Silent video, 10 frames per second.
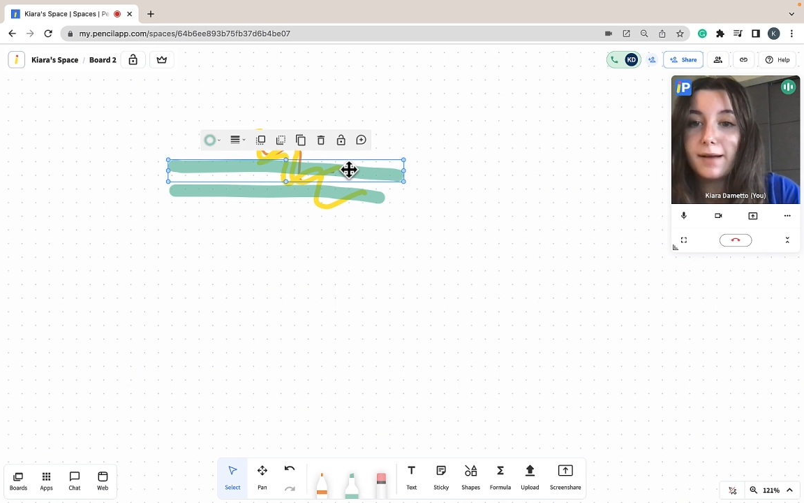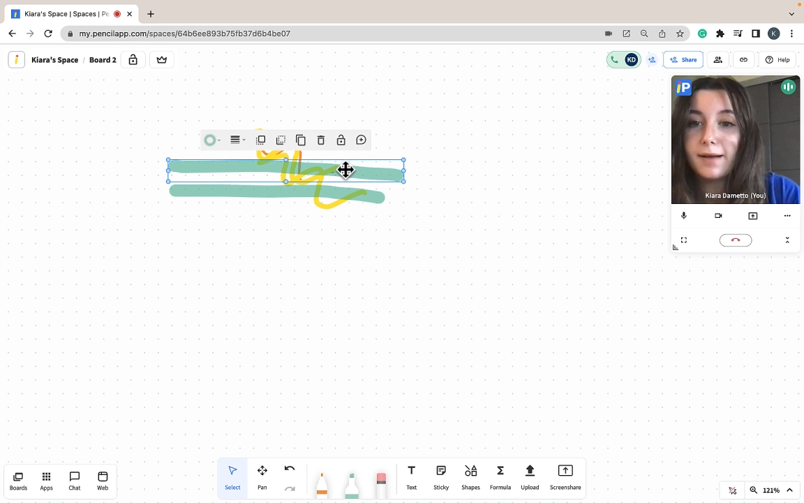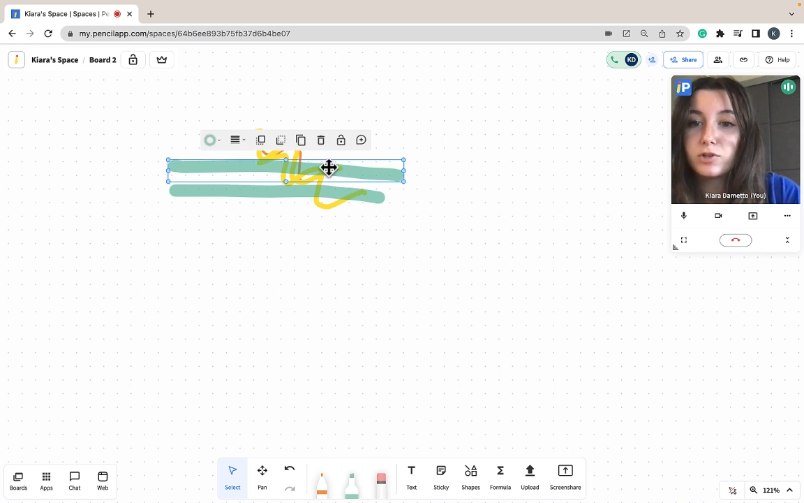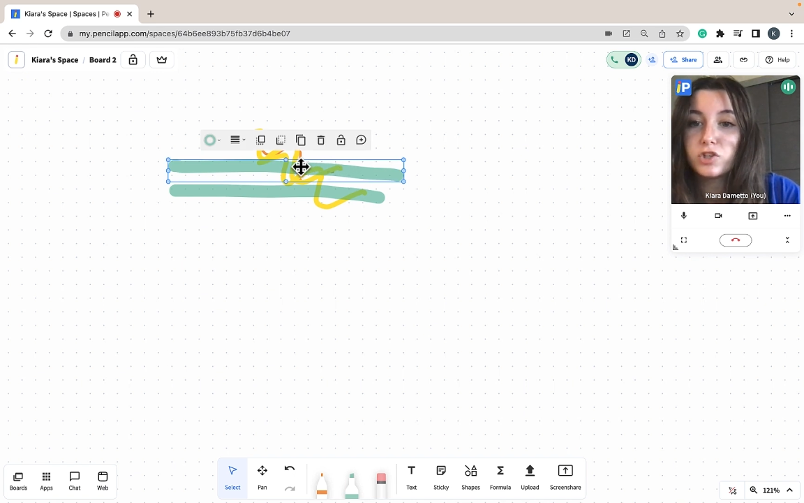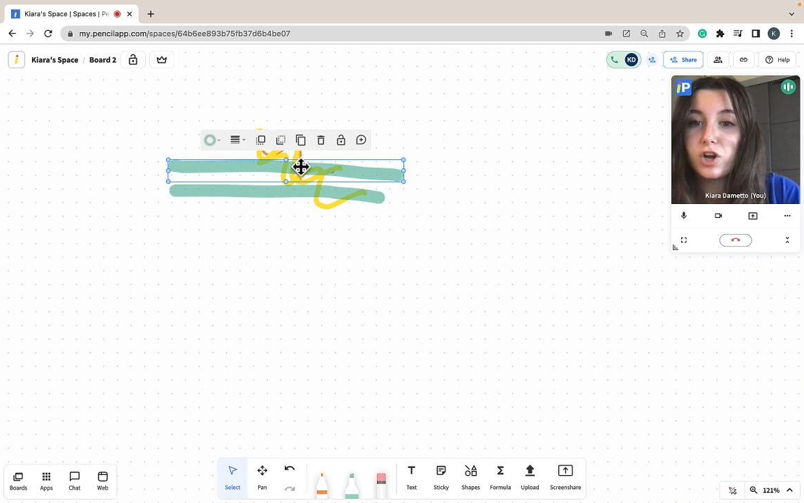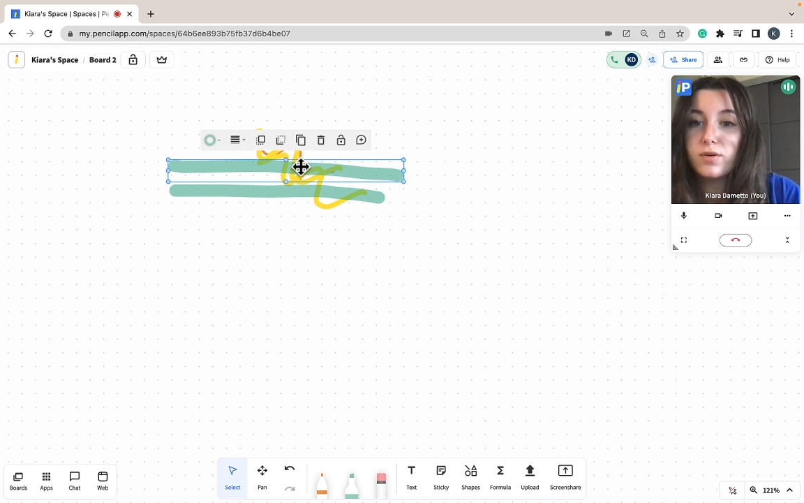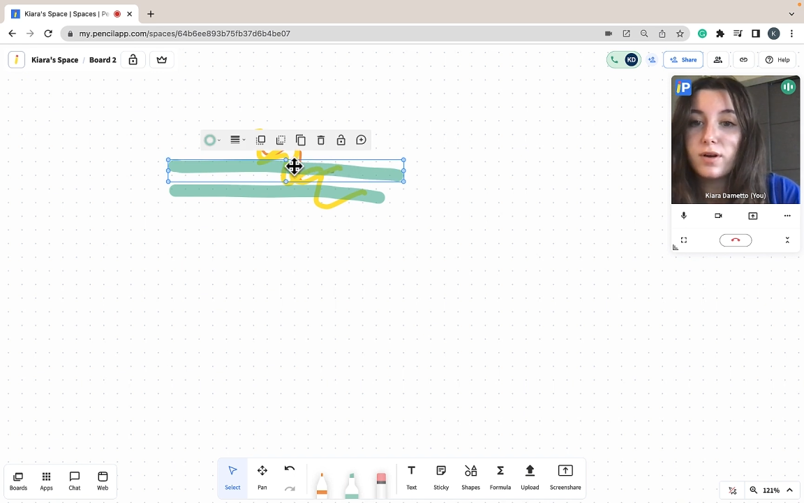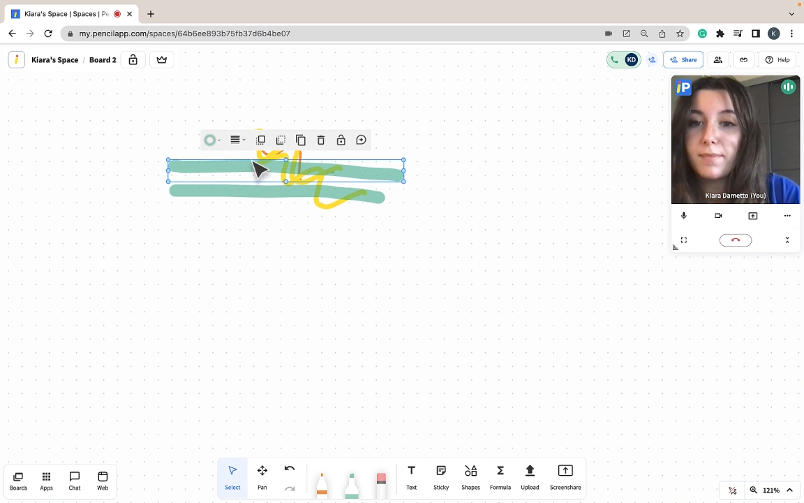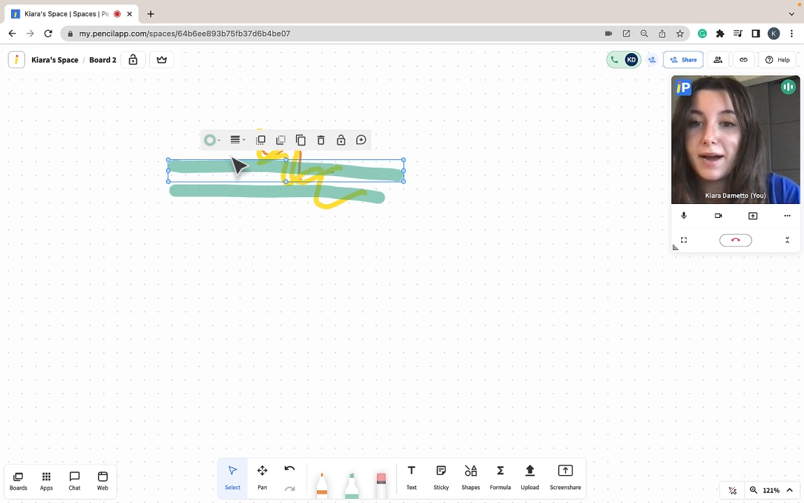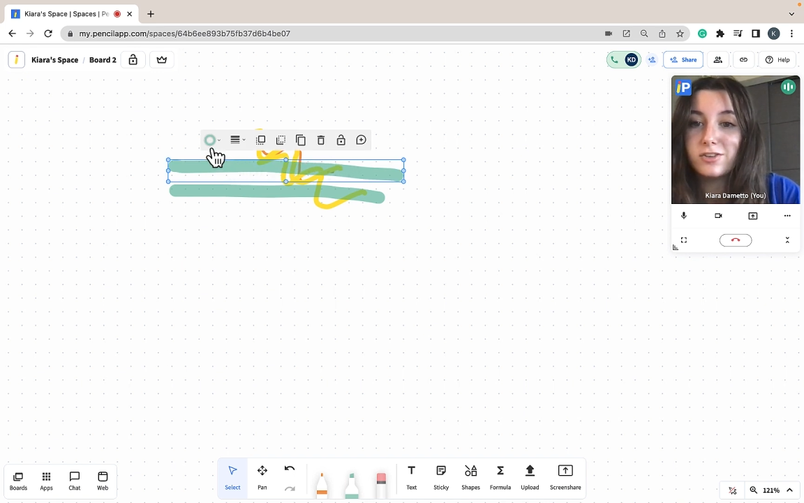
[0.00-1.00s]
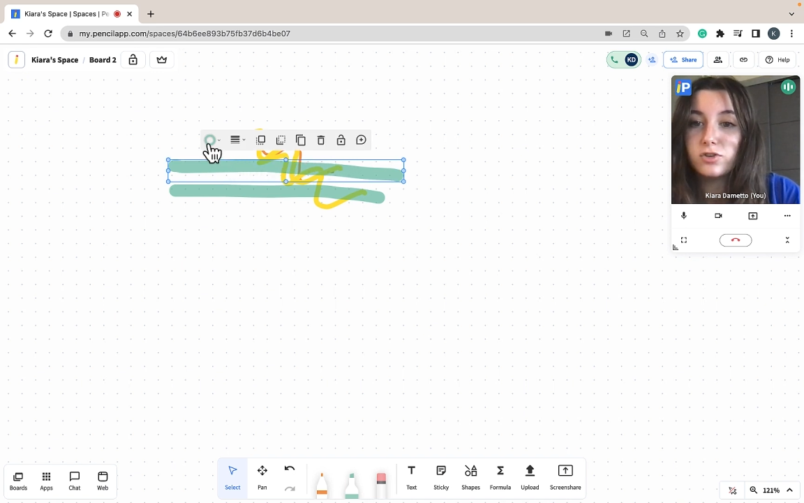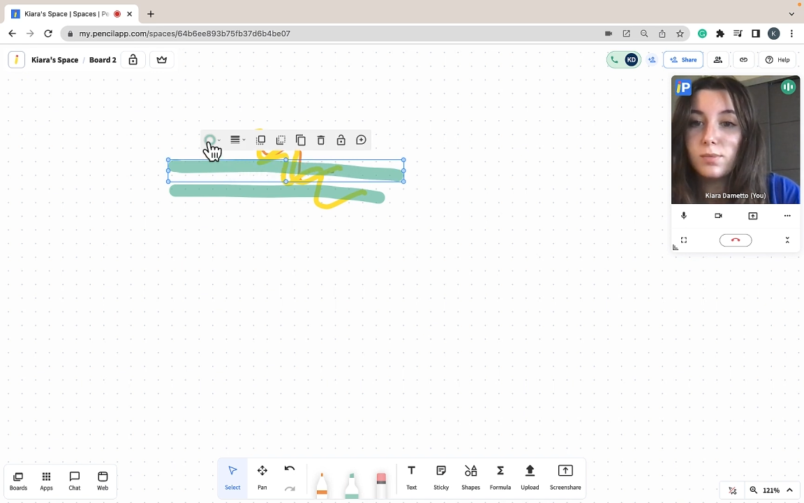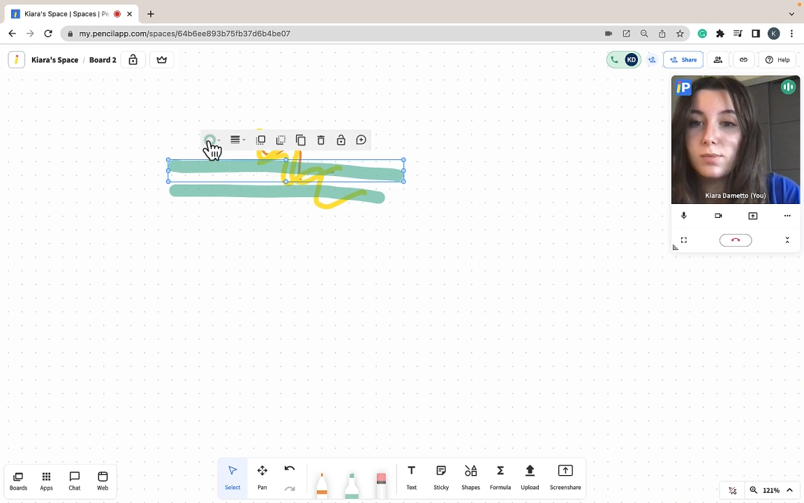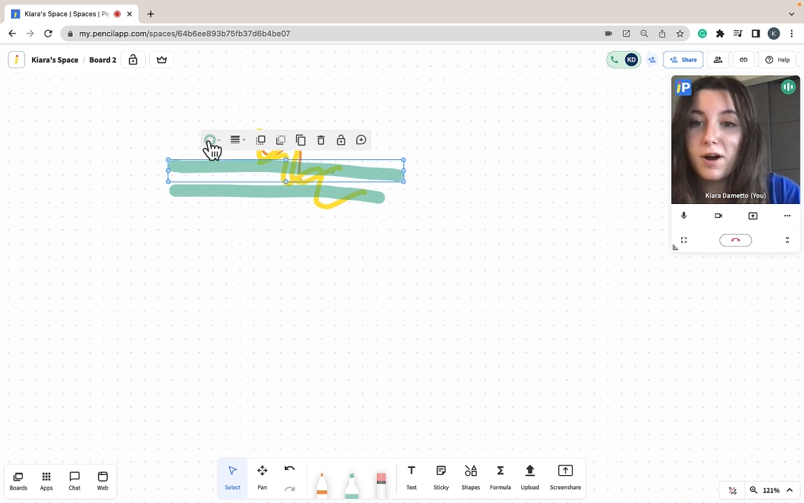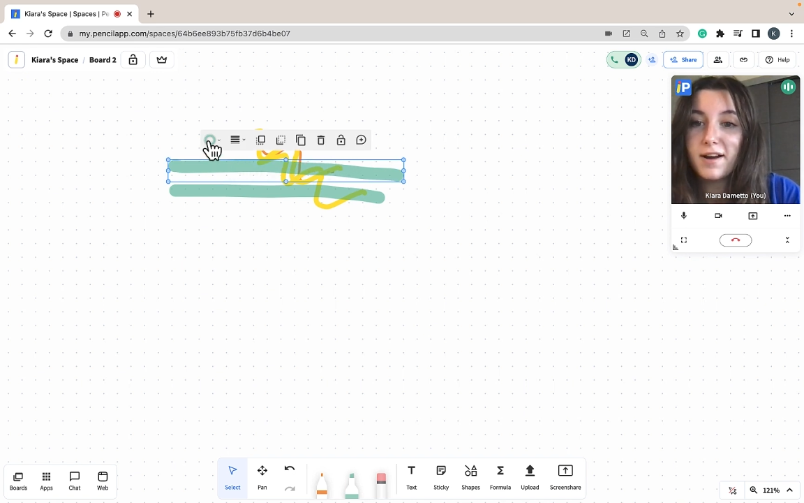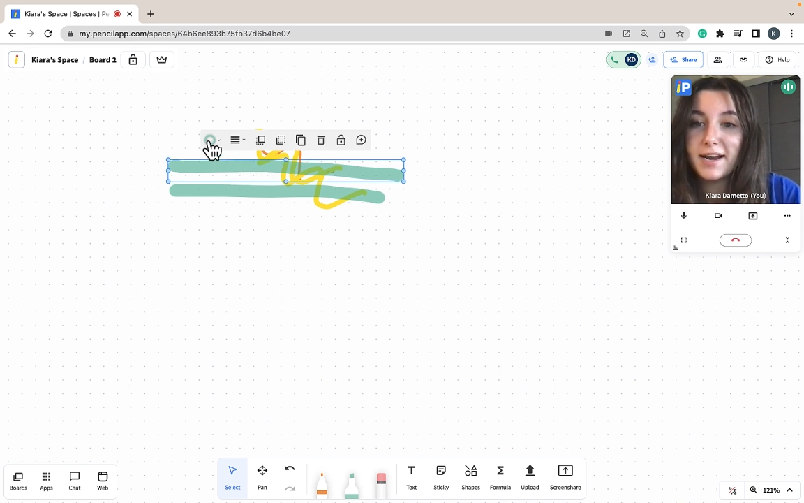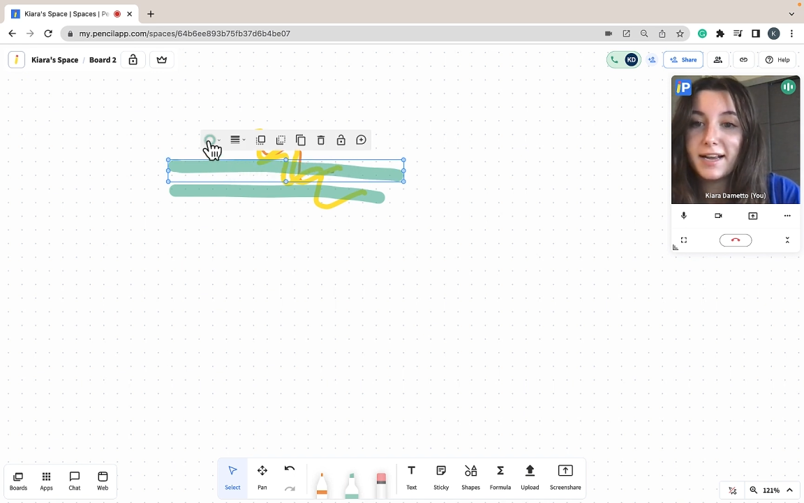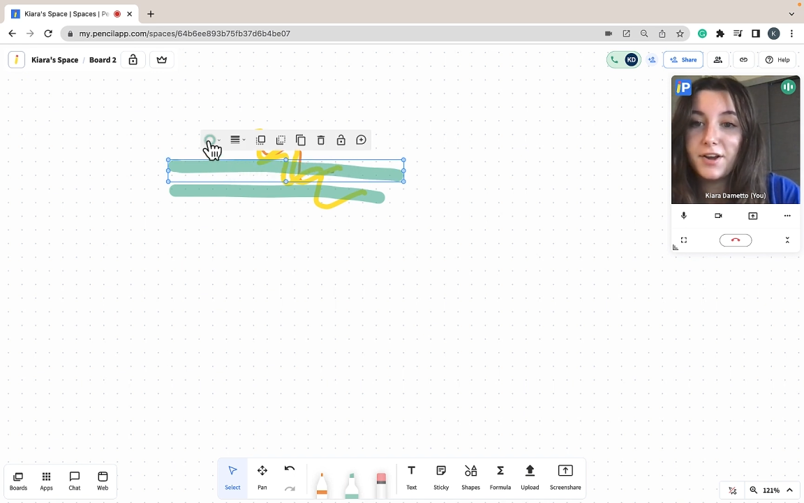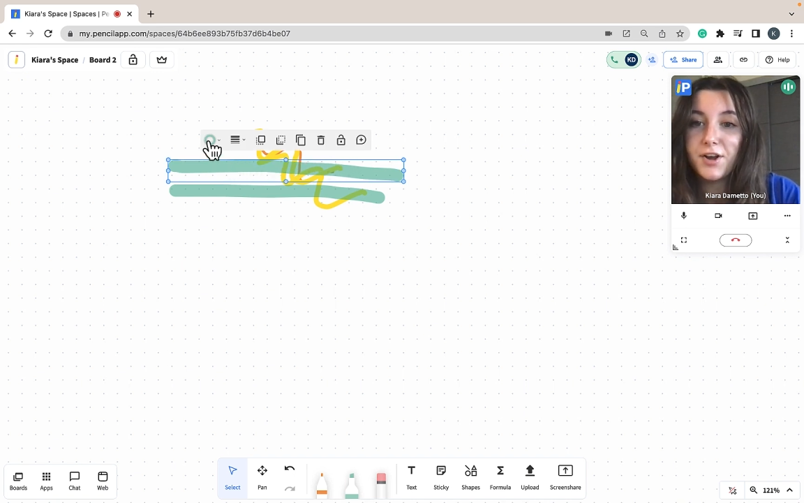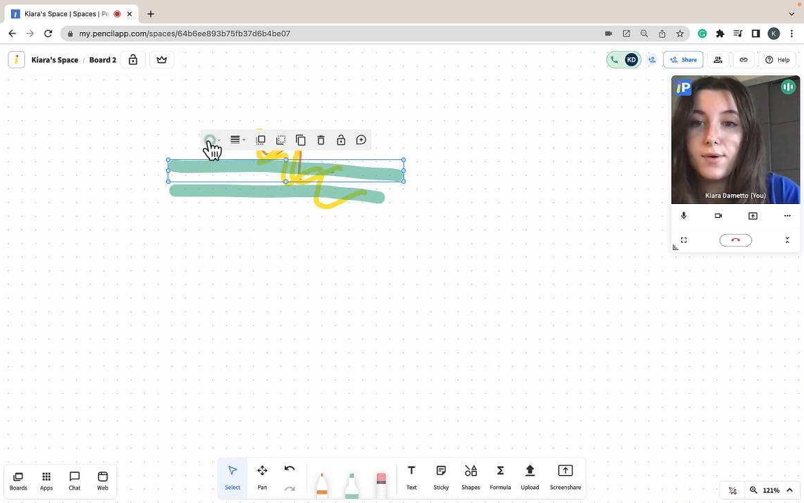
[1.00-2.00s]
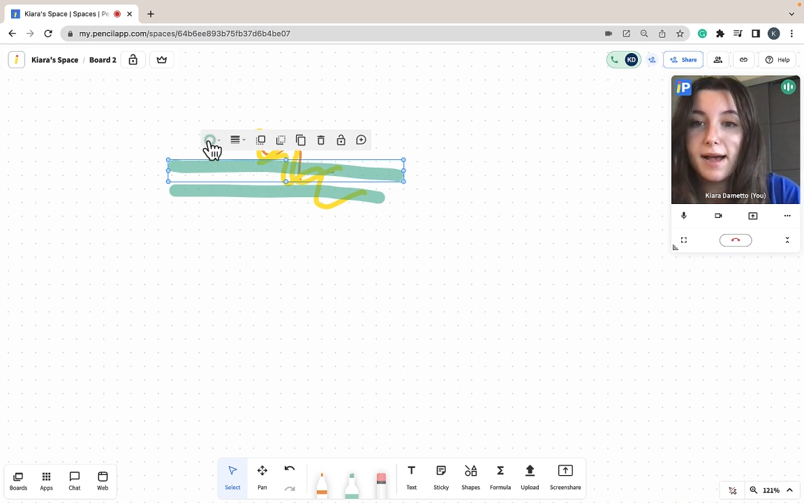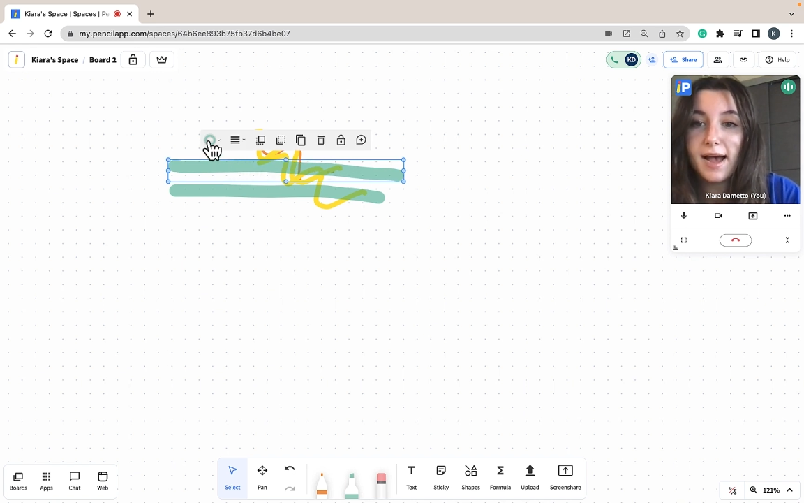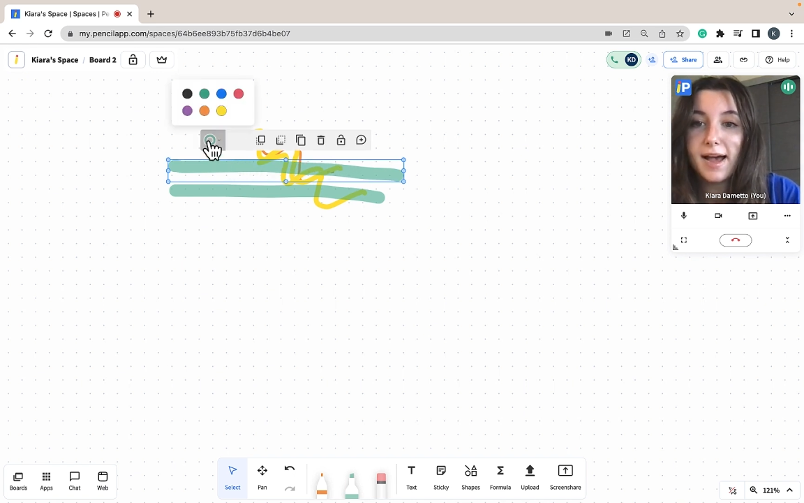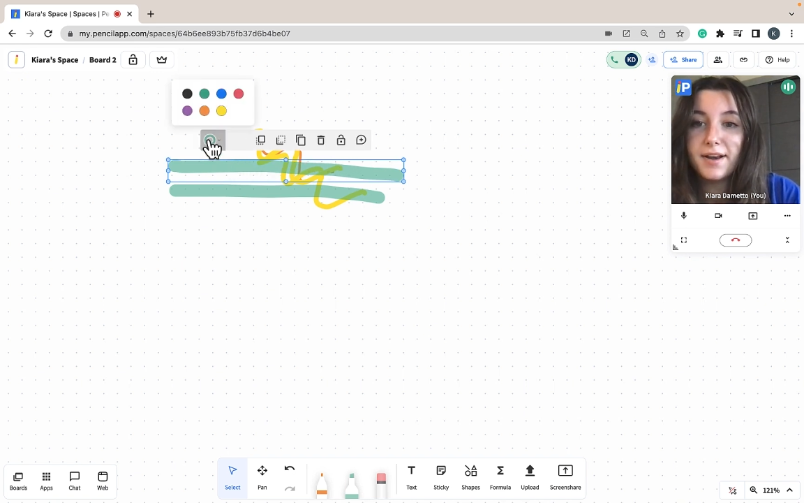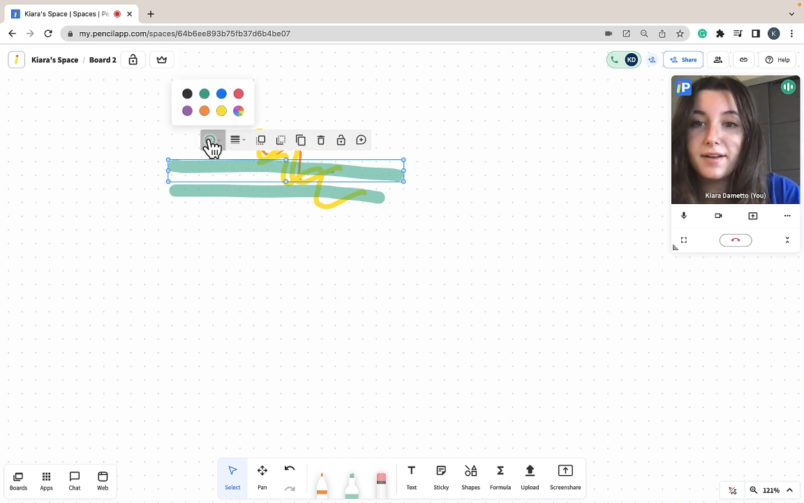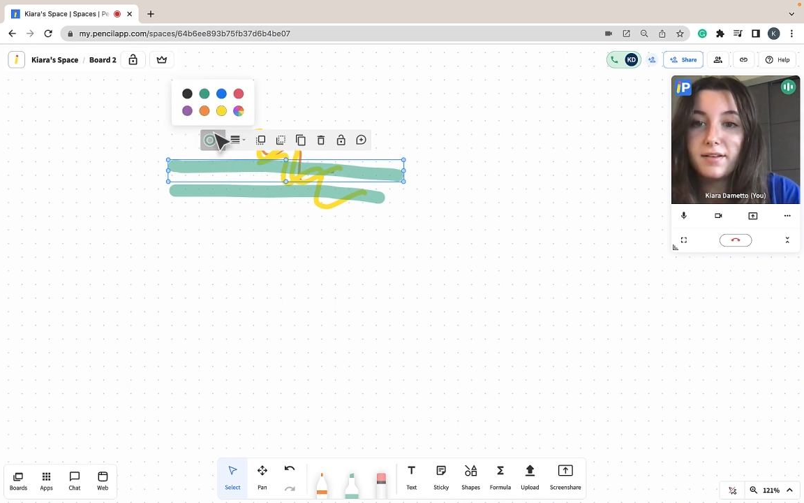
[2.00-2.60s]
I'm shown my toolbar and I can go ahead